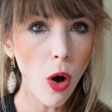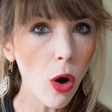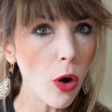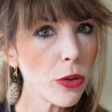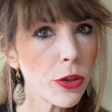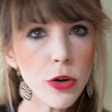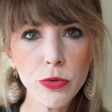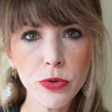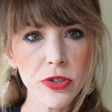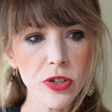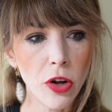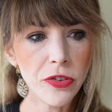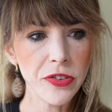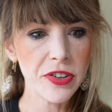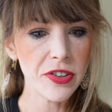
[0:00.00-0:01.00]
all those
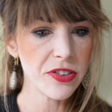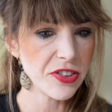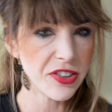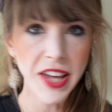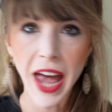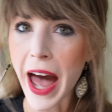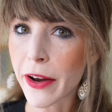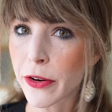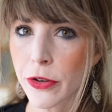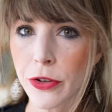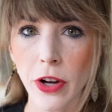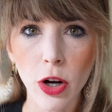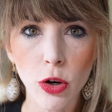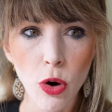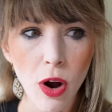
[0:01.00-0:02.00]
results
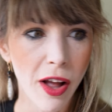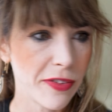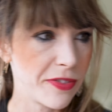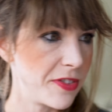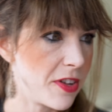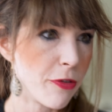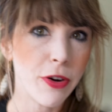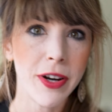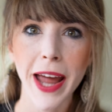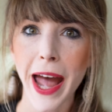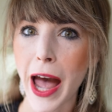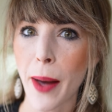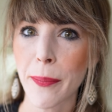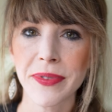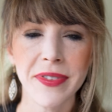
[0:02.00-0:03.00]
scattered across different
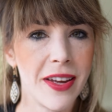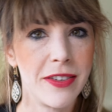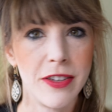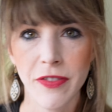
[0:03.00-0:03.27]
apps and